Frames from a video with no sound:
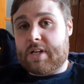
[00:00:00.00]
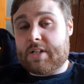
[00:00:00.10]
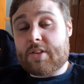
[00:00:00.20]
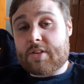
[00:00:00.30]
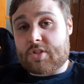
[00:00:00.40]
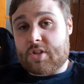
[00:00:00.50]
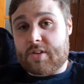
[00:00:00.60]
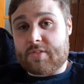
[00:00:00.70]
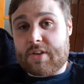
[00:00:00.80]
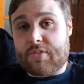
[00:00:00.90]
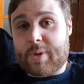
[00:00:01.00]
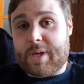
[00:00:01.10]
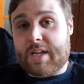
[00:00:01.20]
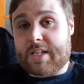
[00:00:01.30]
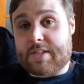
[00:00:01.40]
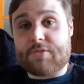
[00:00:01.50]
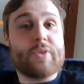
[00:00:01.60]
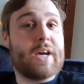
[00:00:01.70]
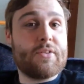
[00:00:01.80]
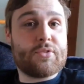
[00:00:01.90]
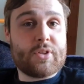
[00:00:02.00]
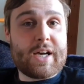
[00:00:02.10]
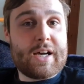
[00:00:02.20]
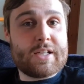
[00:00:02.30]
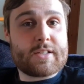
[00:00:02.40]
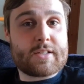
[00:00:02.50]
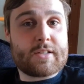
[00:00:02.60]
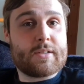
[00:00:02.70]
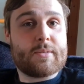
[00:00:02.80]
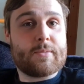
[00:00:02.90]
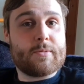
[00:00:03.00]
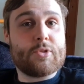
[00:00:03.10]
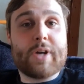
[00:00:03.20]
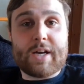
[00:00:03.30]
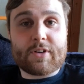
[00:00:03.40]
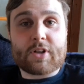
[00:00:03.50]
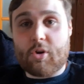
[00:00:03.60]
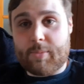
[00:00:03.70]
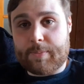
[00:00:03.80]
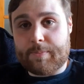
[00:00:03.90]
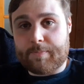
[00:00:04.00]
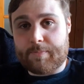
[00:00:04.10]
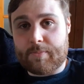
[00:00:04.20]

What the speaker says: Another sort of giveaway is if you have to ask, you have a common.